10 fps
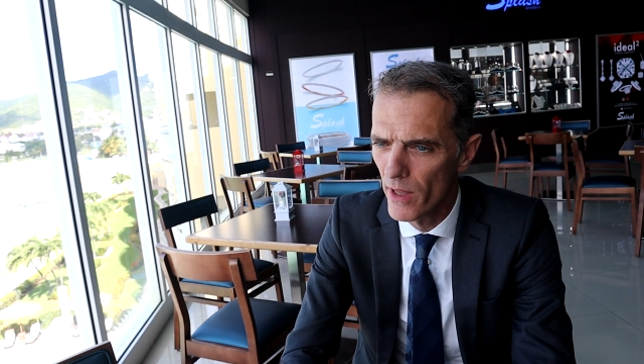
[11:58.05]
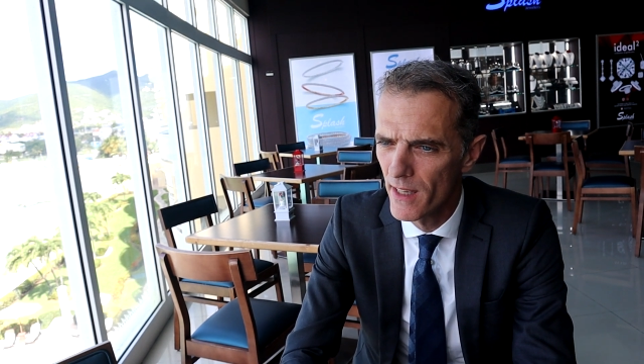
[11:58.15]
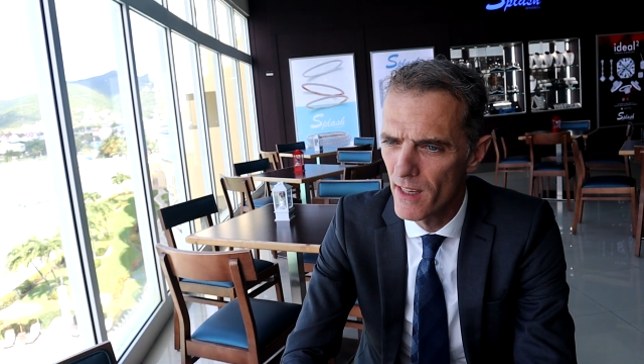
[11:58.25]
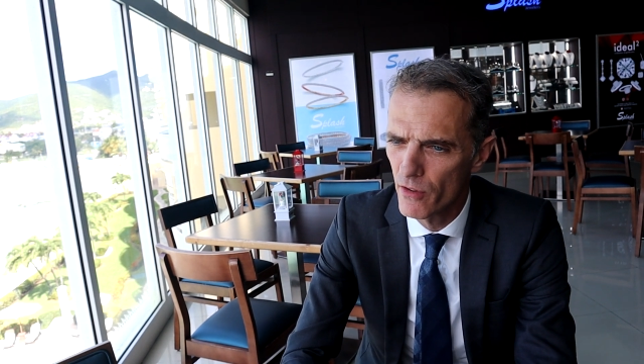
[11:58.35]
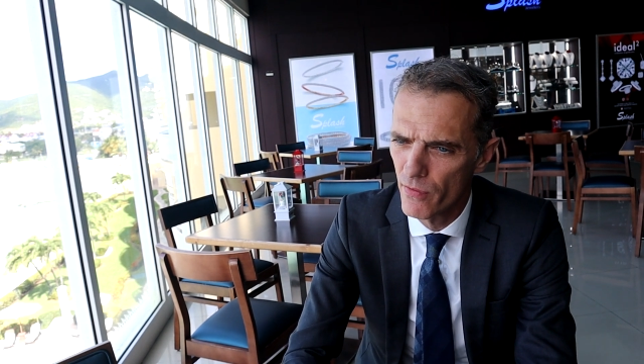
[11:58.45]

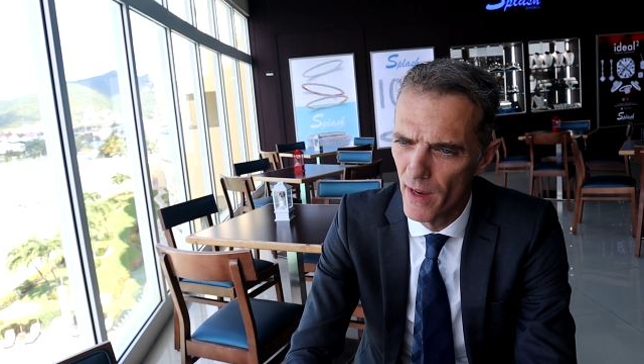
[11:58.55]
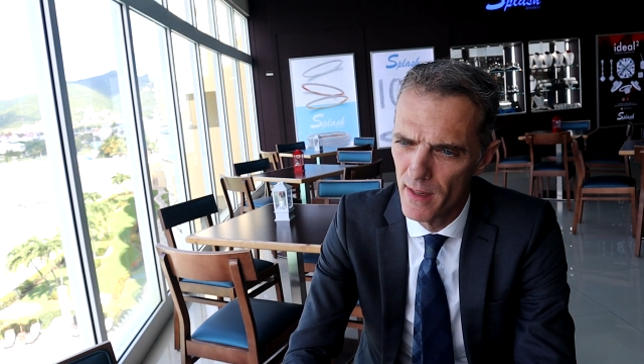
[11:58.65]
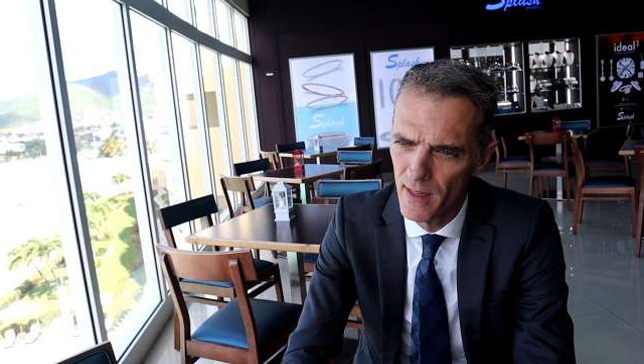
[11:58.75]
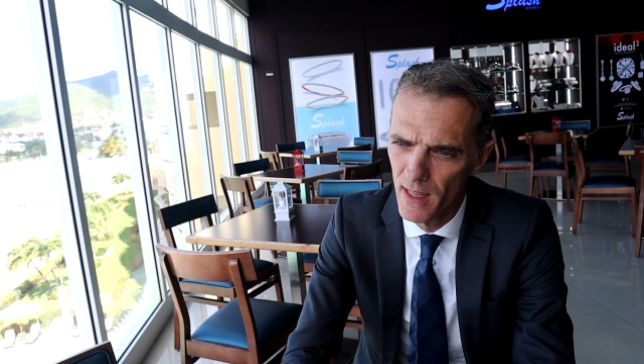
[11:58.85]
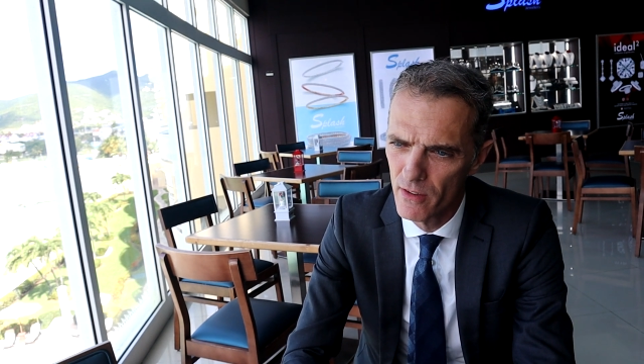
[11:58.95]
in this
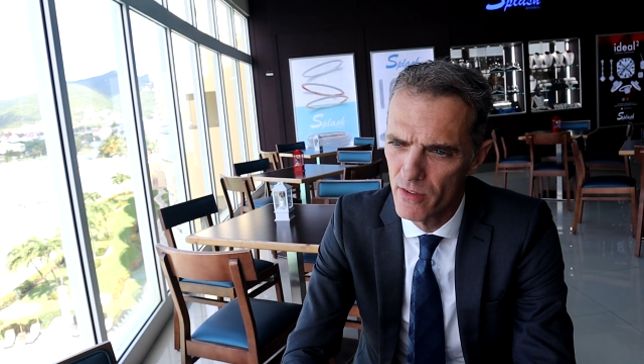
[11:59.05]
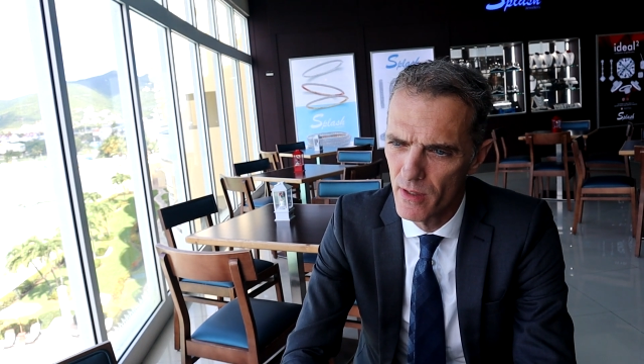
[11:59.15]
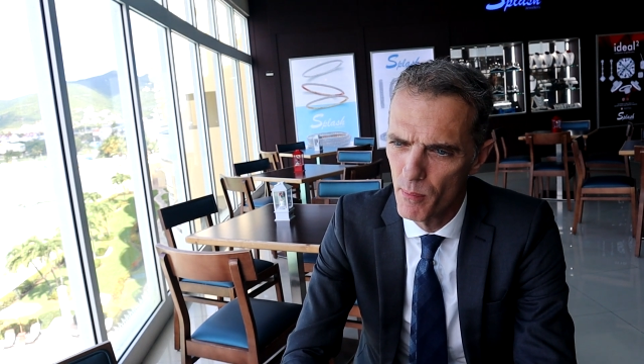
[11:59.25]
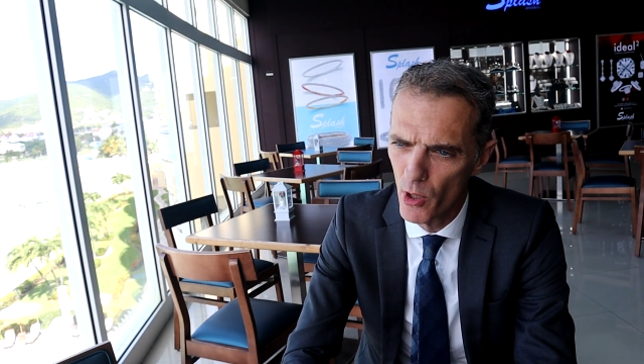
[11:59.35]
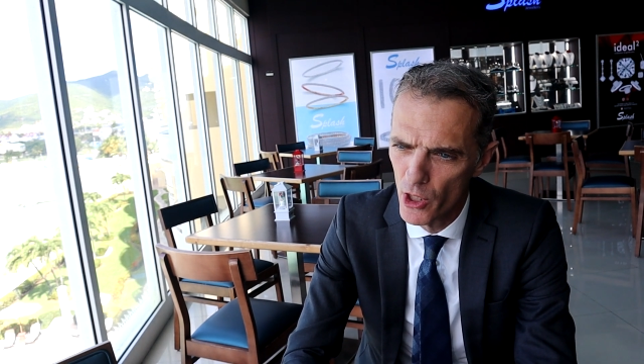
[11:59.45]
fight against
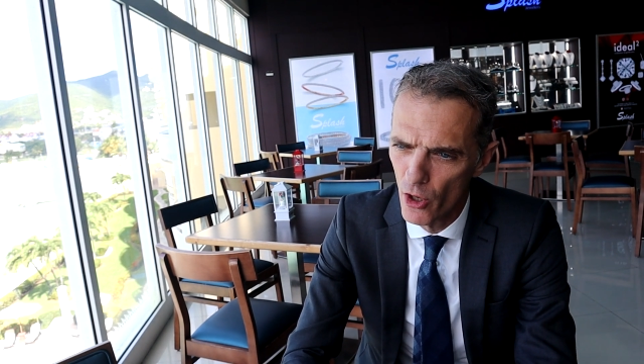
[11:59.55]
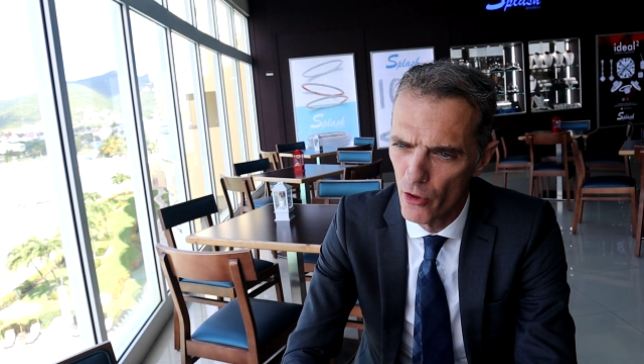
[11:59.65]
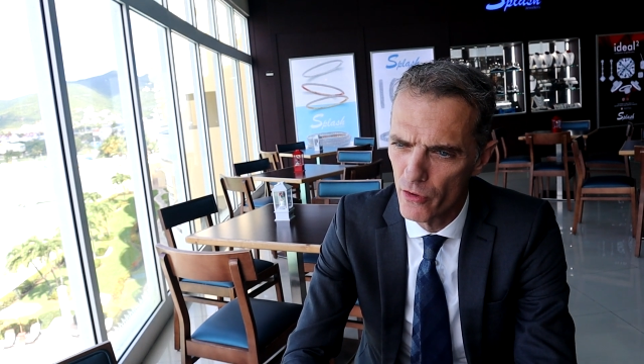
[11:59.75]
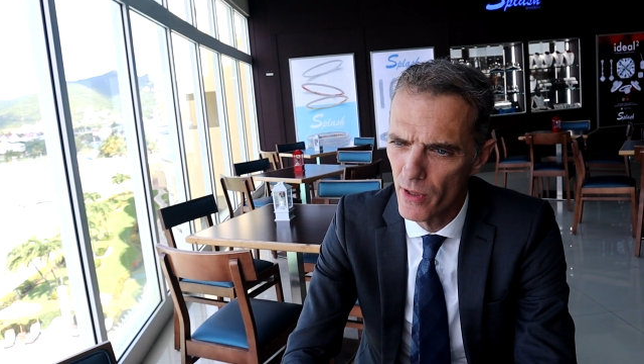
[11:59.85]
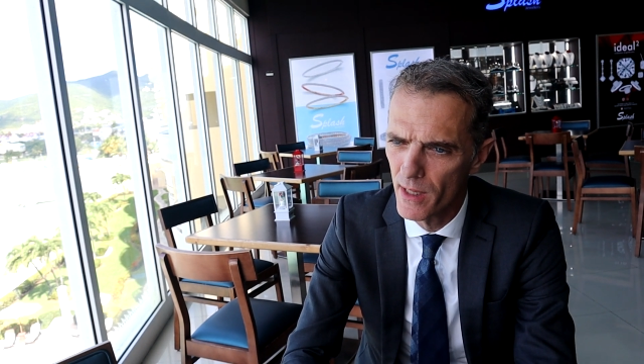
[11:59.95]
money
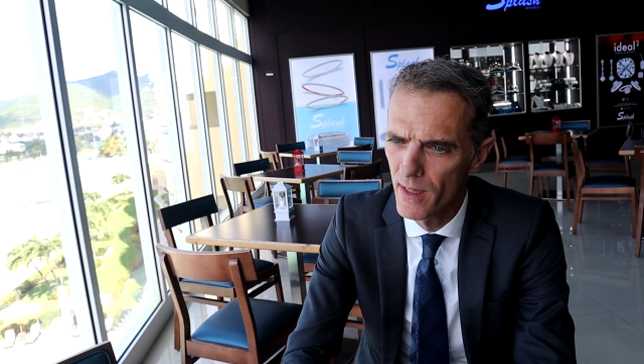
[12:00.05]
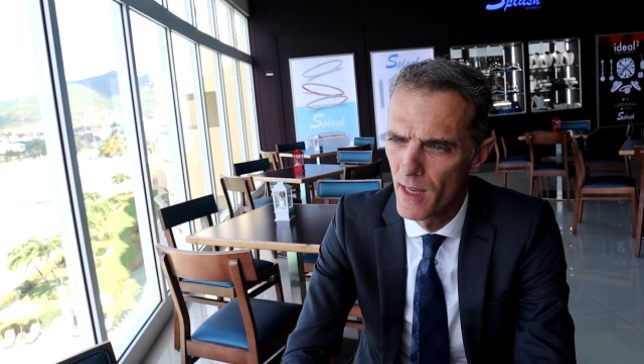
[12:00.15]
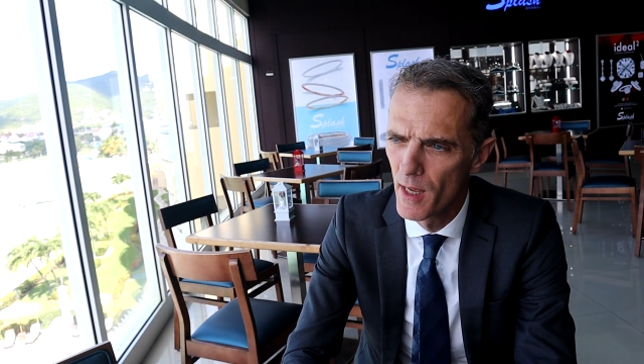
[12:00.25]
laundering,